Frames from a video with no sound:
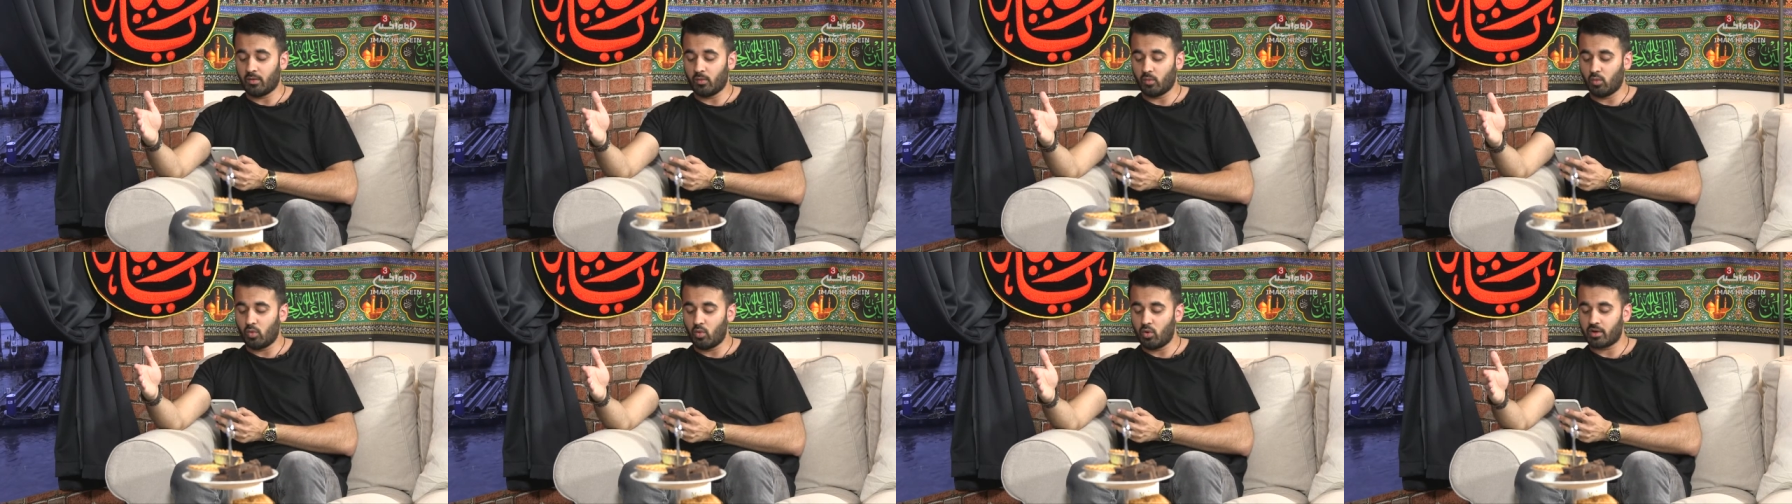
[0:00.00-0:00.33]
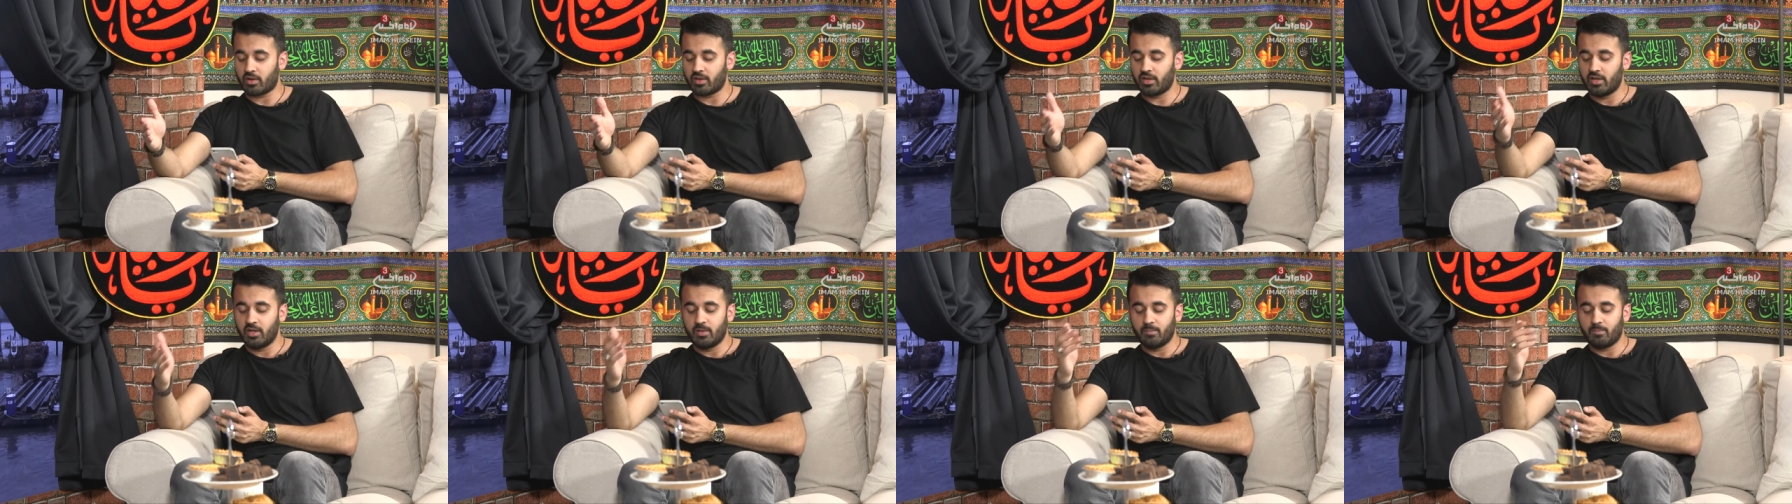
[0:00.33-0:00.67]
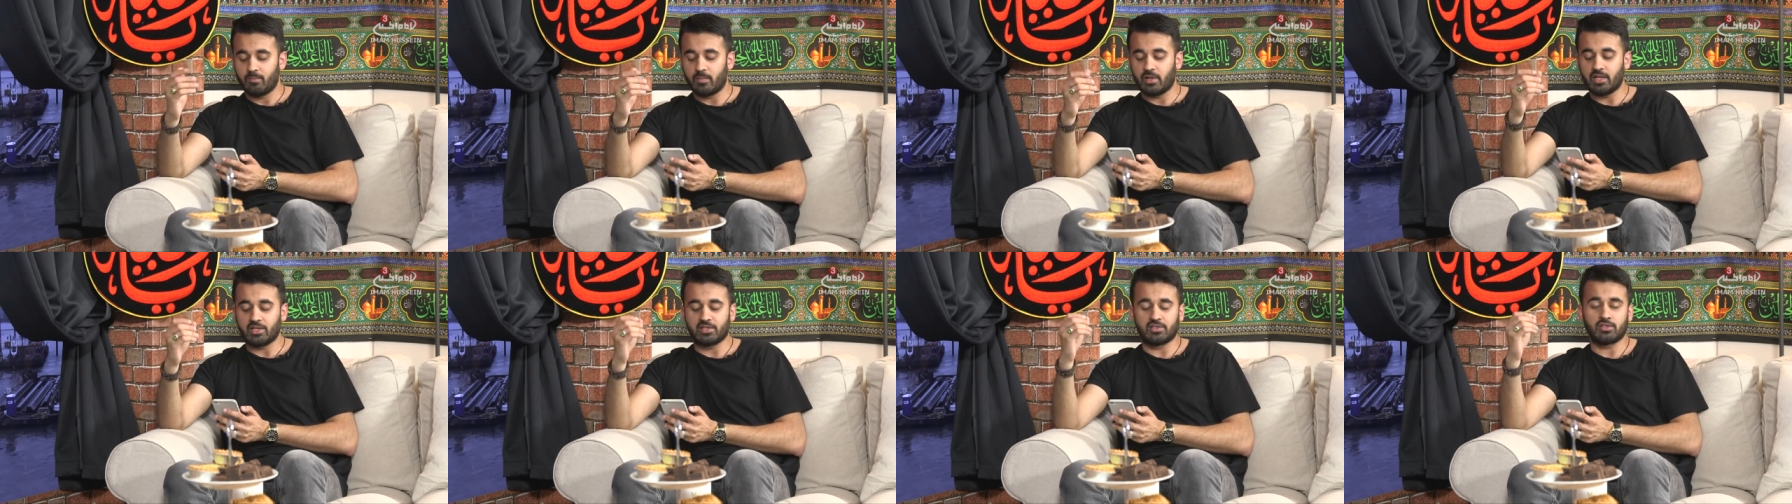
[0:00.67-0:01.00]
walk
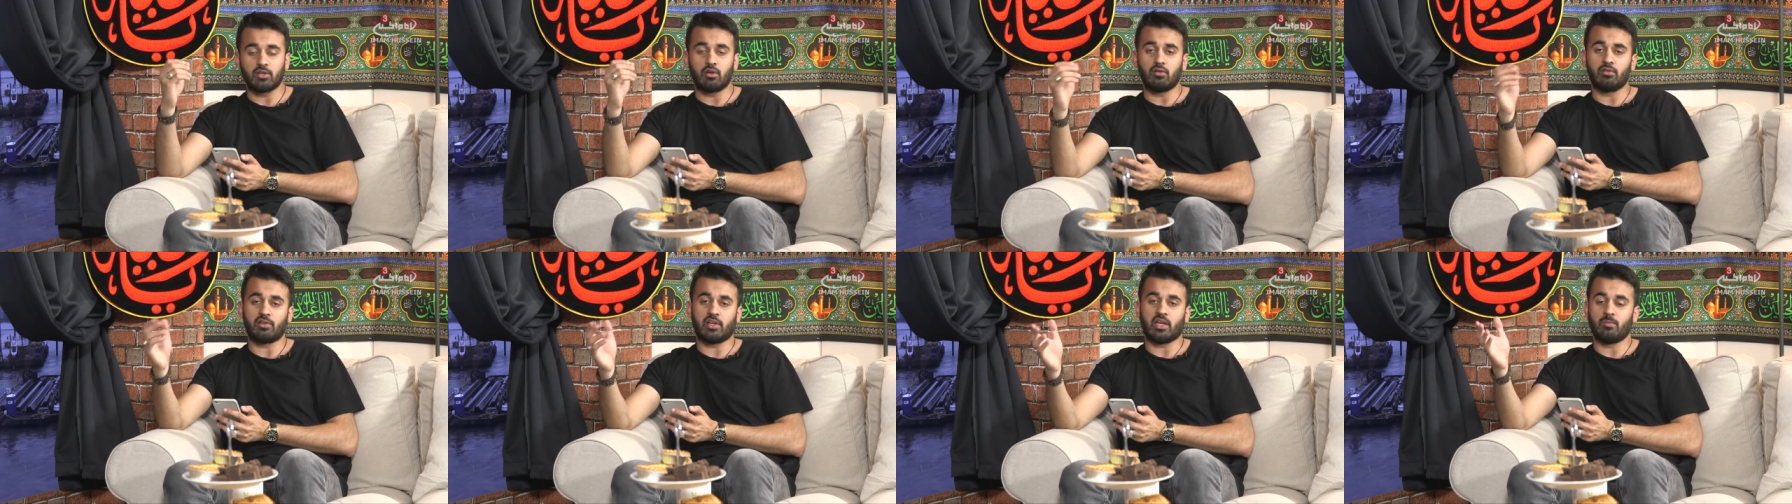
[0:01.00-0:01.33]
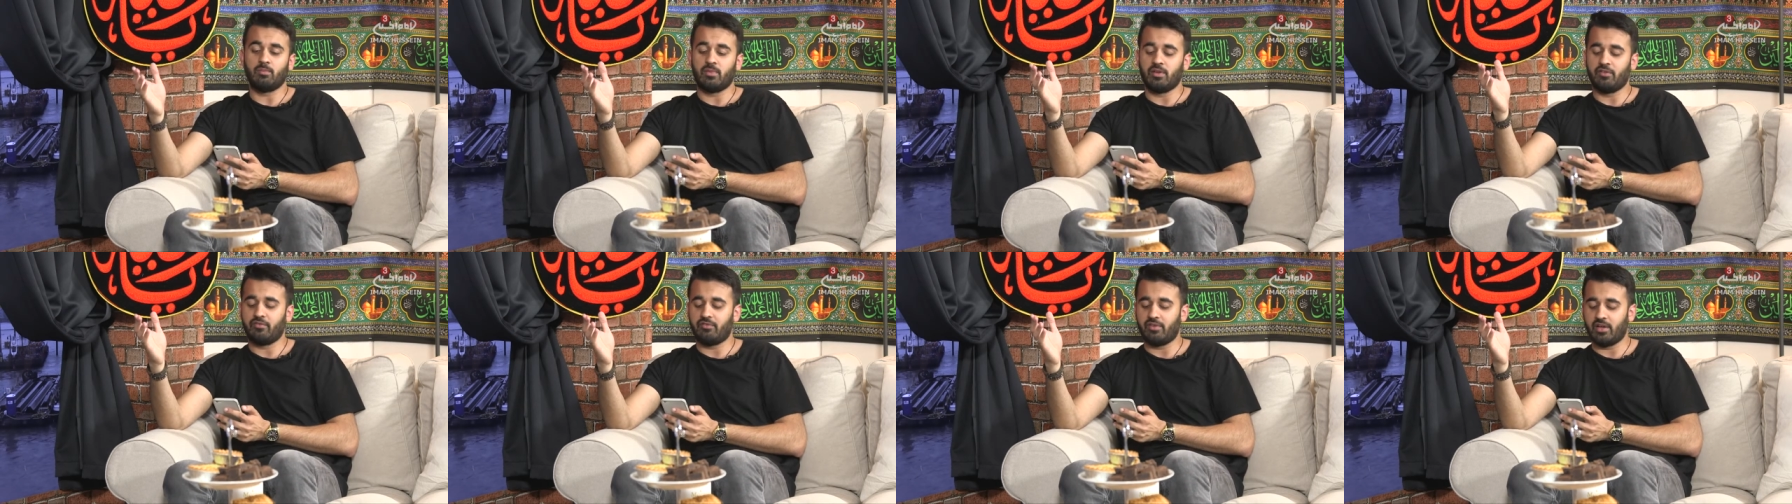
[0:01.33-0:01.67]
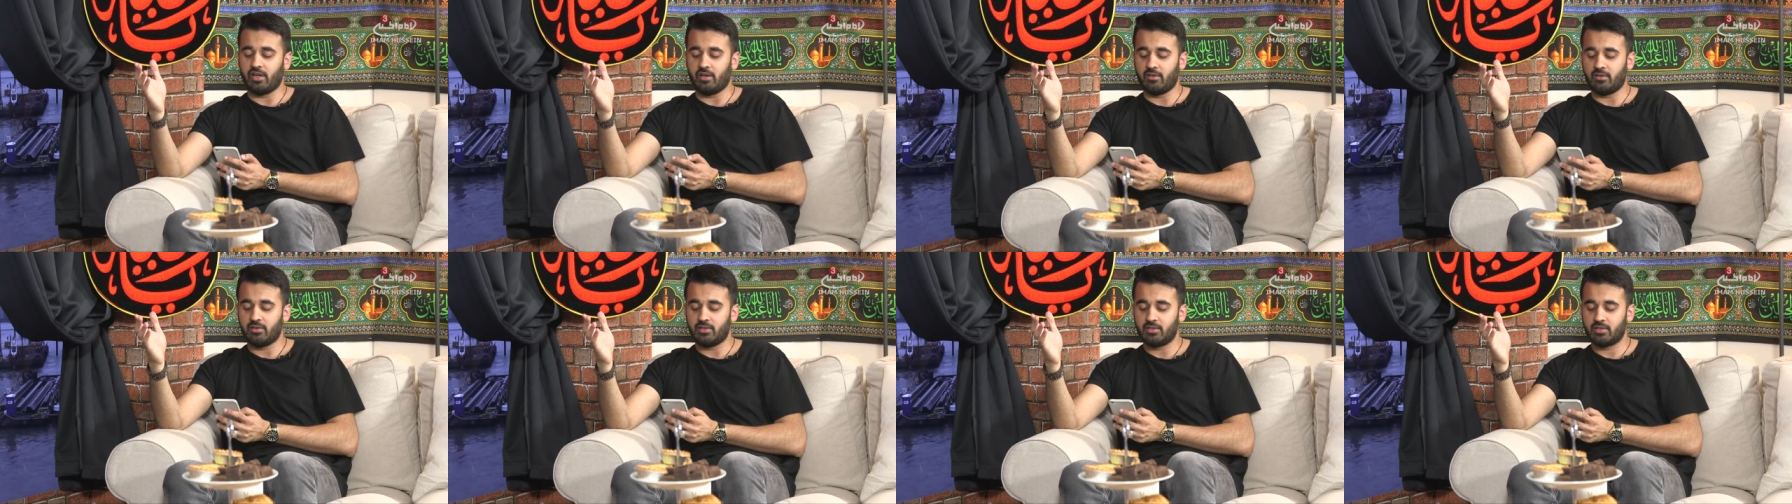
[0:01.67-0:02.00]
my soul can be
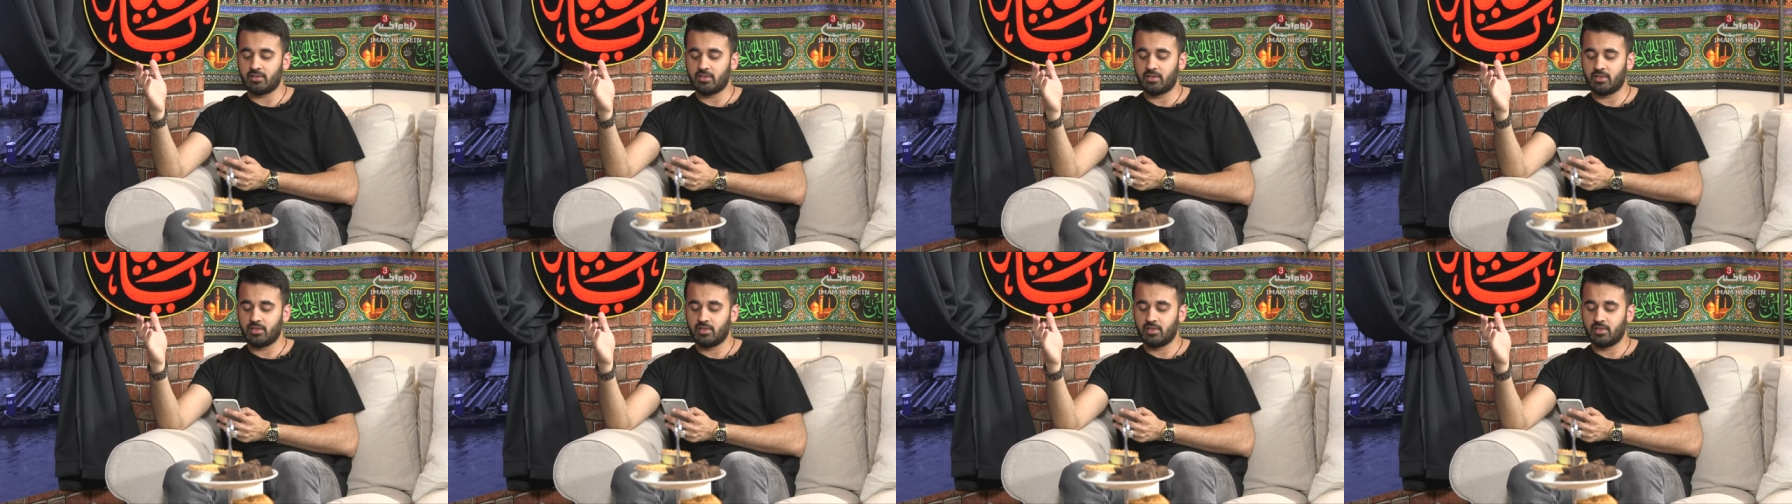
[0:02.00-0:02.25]
found.